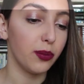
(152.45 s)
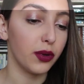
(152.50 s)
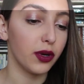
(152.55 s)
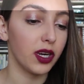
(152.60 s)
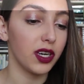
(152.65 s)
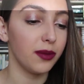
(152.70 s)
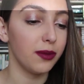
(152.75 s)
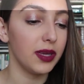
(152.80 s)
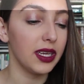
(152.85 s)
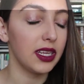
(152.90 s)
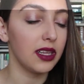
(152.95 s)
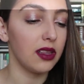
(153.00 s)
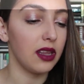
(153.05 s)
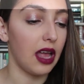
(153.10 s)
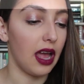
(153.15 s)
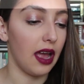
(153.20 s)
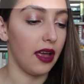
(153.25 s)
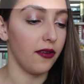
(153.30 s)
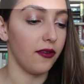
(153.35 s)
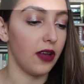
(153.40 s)
buried me
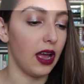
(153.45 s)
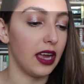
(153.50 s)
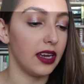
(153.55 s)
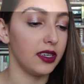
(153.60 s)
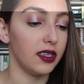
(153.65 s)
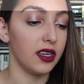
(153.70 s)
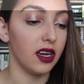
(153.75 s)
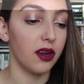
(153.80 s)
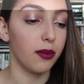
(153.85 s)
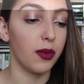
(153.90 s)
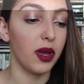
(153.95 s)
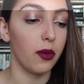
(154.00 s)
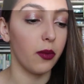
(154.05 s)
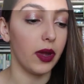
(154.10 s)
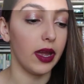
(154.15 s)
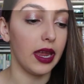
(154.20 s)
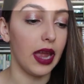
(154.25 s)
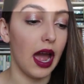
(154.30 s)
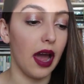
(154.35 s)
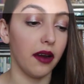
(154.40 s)
alive. I dug my
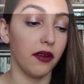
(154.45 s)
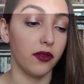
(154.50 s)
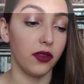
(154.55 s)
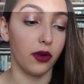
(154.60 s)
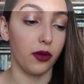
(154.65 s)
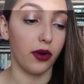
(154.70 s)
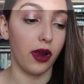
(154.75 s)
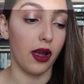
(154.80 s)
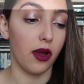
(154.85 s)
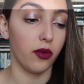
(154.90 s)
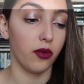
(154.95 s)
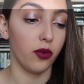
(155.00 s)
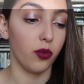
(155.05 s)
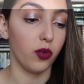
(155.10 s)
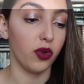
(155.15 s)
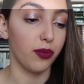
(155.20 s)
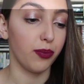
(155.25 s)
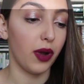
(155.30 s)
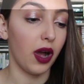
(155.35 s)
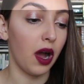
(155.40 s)
way out of the ground.
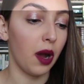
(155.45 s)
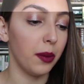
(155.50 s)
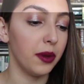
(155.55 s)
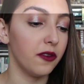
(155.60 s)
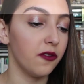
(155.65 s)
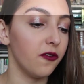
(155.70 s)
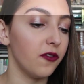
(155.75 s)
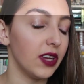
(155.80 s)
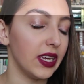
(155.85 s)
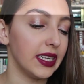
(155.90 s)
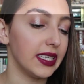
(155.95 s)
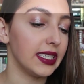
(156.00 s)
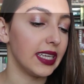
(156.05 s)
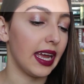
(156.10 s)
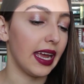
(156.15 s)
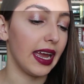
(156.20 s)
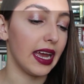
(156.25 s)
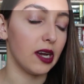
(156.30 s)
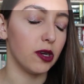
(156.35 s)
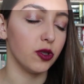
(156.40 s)
With palm and fist, I
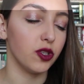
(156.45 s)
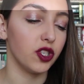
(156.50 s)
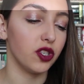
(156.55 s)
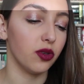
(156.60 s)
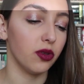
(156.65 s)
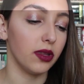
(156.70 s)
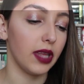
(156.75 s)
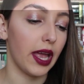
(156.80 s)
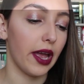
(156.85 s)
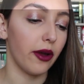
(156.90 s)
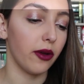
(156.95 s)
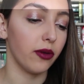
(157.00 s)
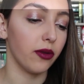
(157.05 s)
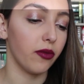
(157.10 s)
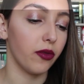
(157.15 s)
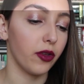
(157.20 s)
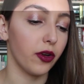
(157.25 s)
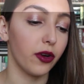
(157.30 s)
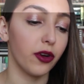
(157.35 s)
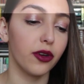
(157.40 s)
howled so loud.
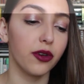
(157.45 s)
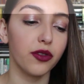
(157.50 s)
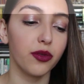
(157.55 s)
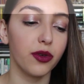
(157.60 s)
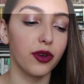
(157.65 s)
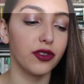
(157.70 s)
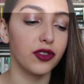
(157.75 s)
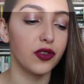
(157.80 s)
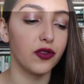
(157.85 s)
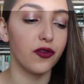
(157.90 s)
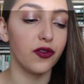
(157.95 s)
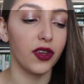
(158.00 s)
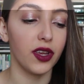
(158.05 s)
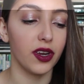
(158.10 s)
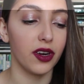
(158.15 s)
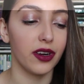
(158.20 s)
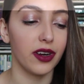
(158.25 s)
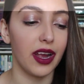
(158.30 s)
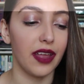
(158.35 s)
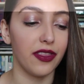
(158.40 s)
The earth rose in
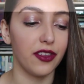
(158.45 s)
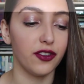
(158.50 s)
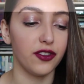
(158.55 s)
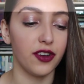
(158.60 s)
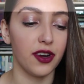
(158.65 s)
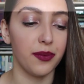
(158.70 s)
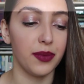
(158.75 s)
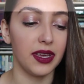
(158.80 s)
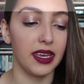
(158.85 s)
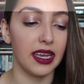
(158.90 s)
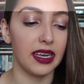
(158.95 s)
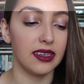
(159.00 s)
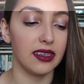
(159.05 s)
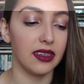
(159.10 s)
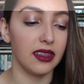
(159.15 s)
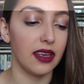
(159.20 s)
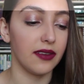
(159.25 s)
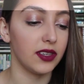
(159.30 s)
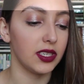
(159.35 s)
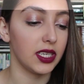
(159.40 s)
fear and the dirt began to
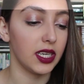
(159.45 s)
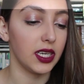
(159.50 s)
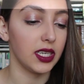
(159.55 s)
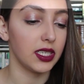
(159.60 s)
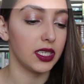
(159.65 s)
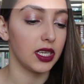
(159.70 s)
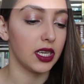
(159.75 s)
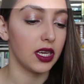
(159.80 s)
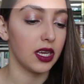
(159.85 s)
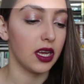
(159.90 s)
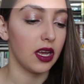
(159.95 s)
levitate.